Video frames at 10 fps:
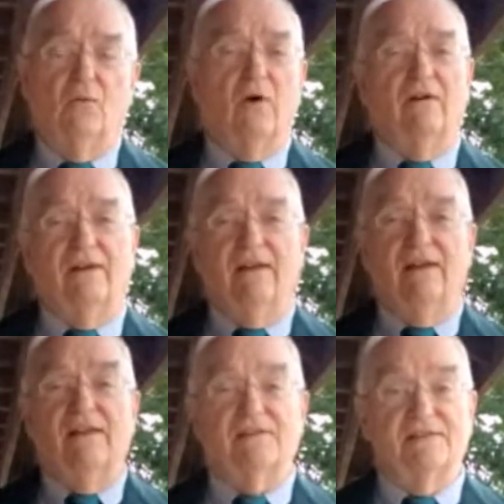Well,
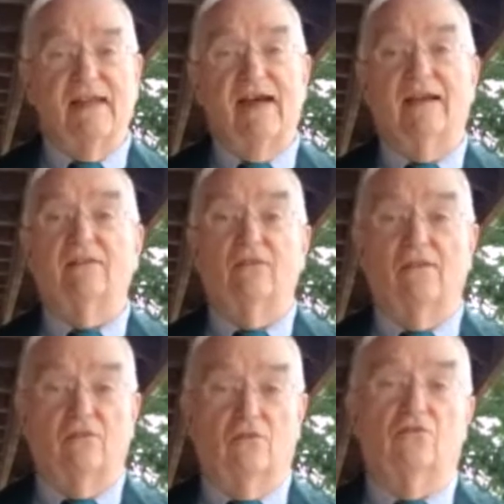it's not
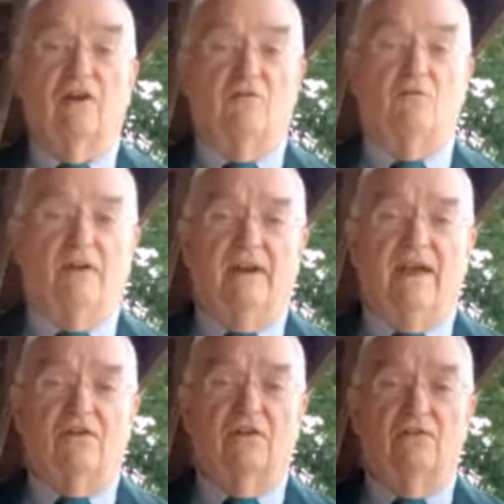good government in
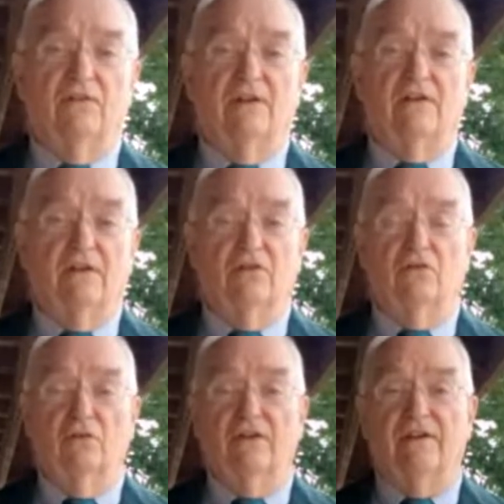action. It
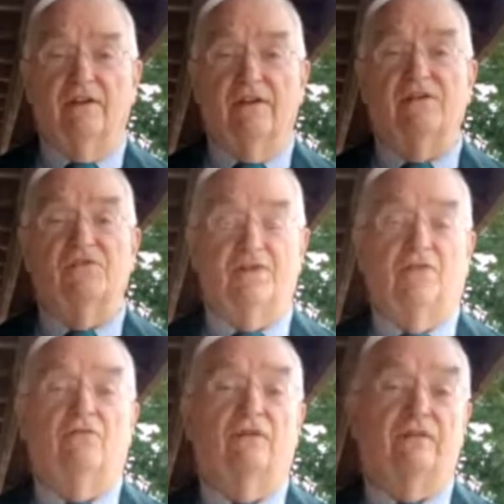literally is
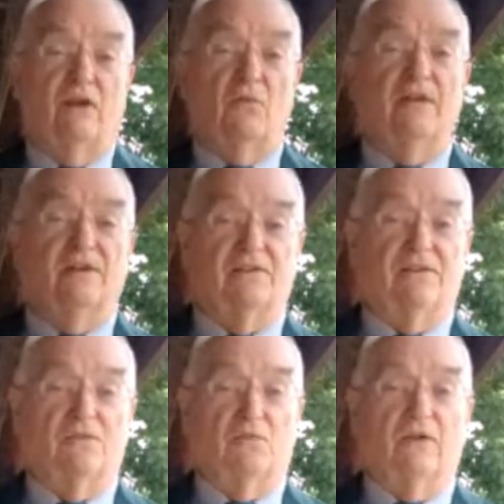tyranny that we
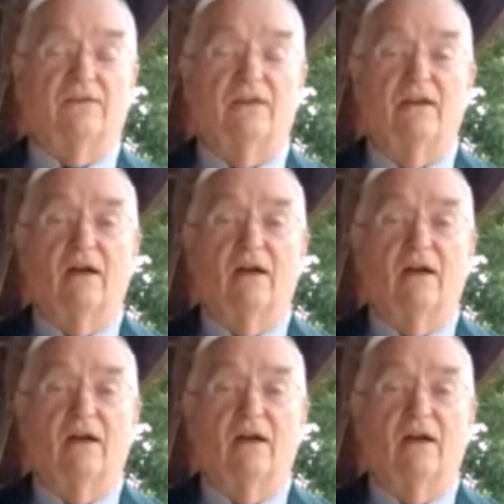exist with.